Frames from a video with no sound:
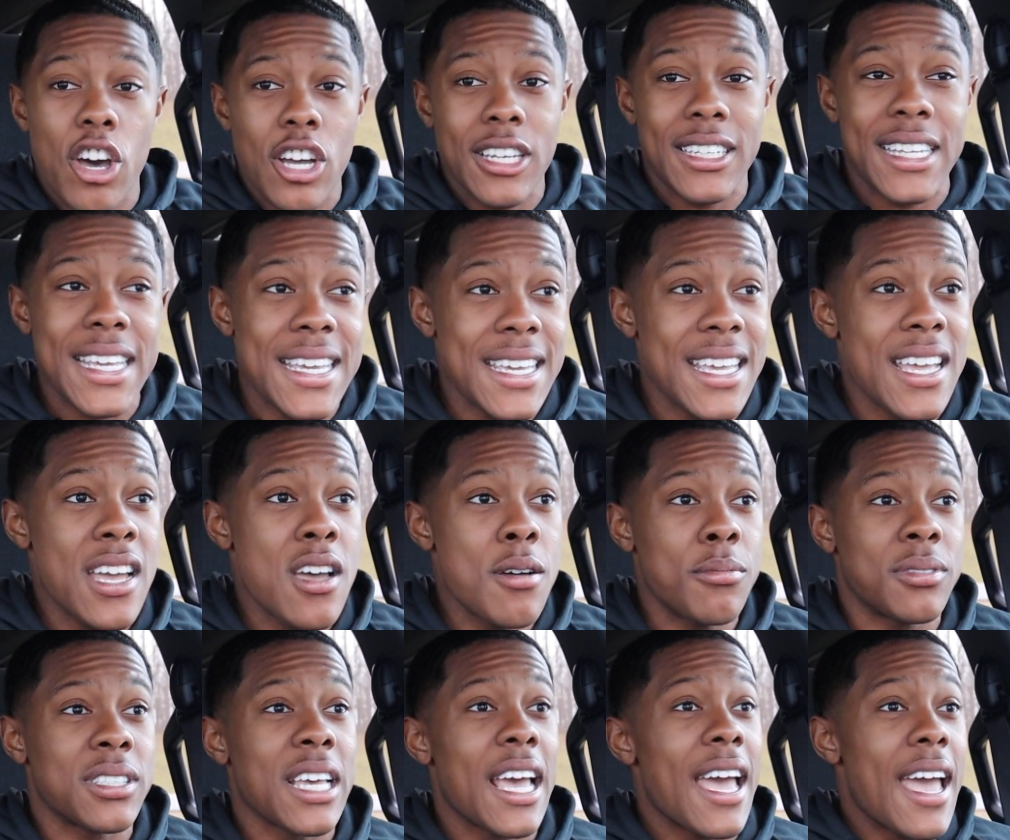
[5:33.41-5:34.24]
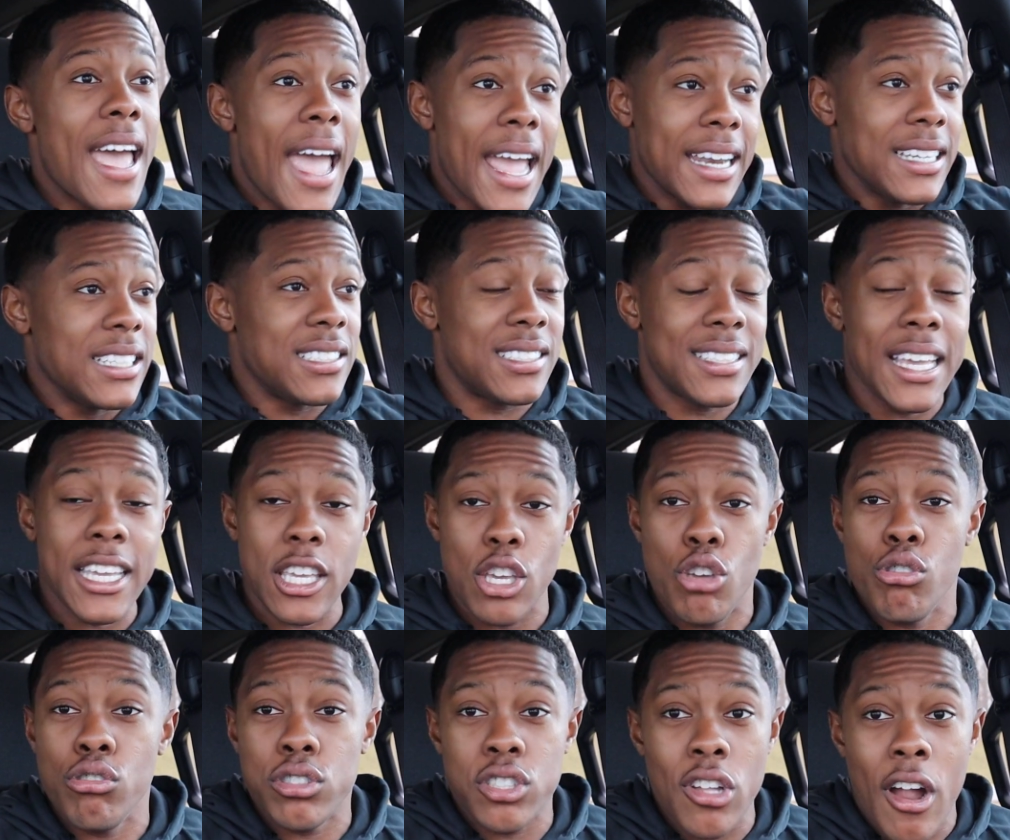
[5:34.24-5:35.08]
her DMs, and the
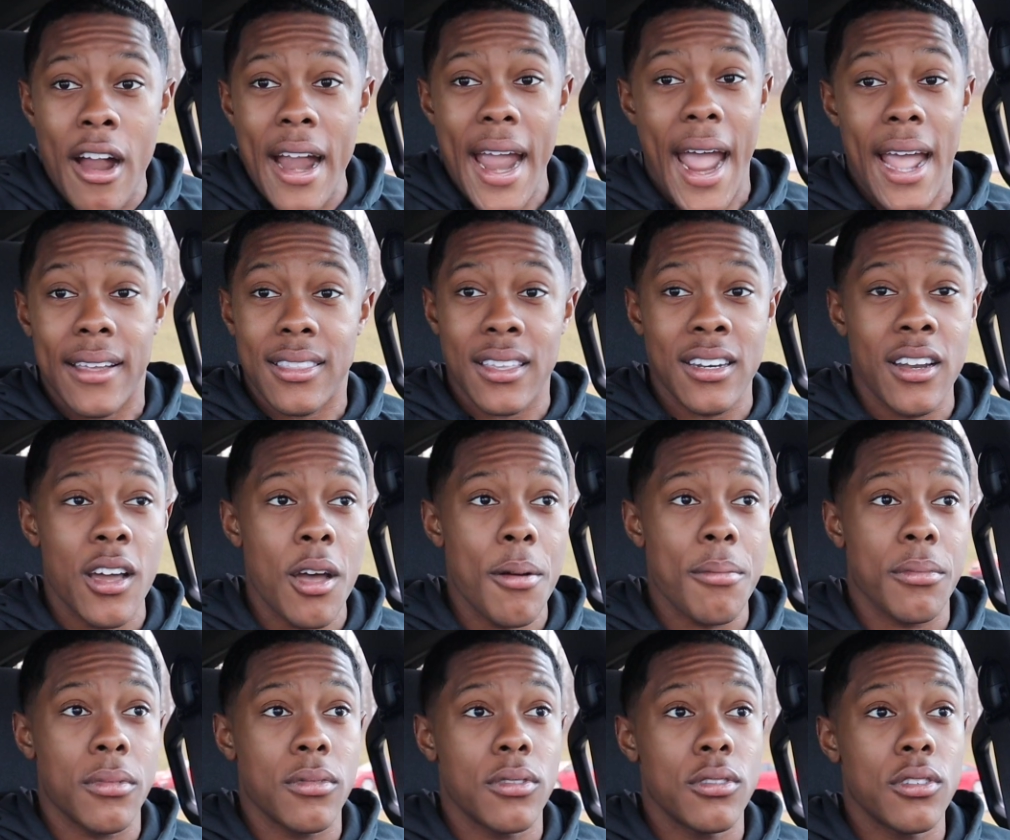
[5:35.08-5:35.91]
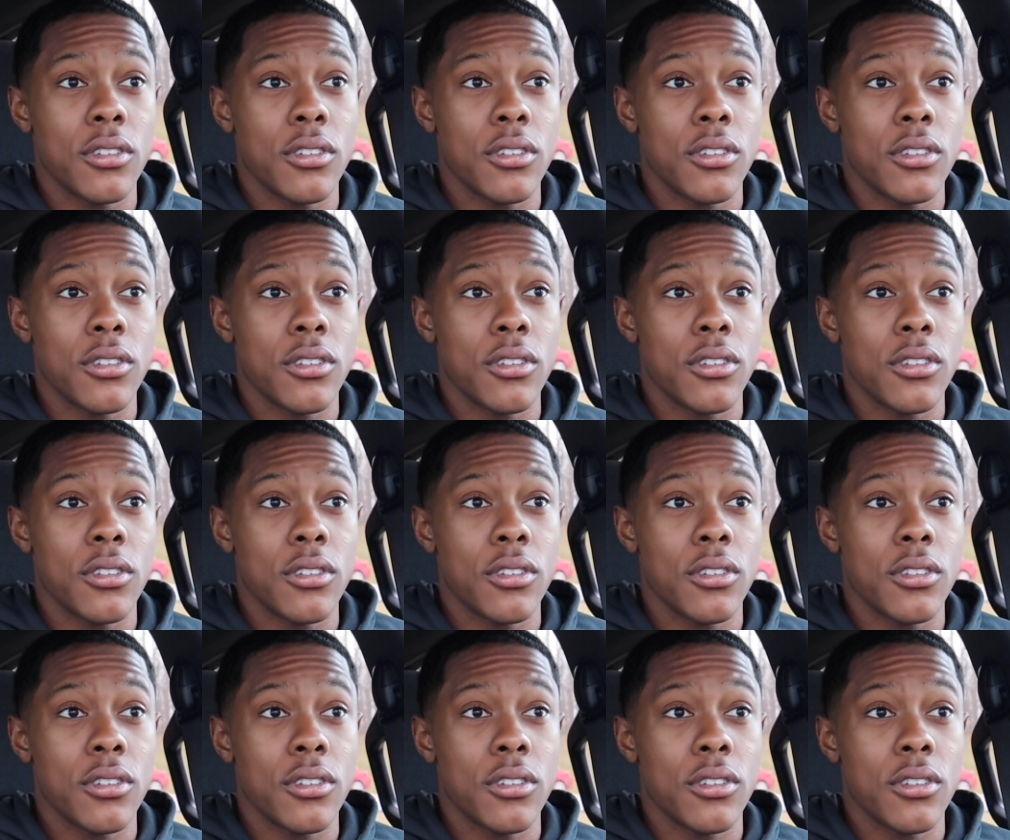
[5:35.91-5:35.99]
second you start acting up,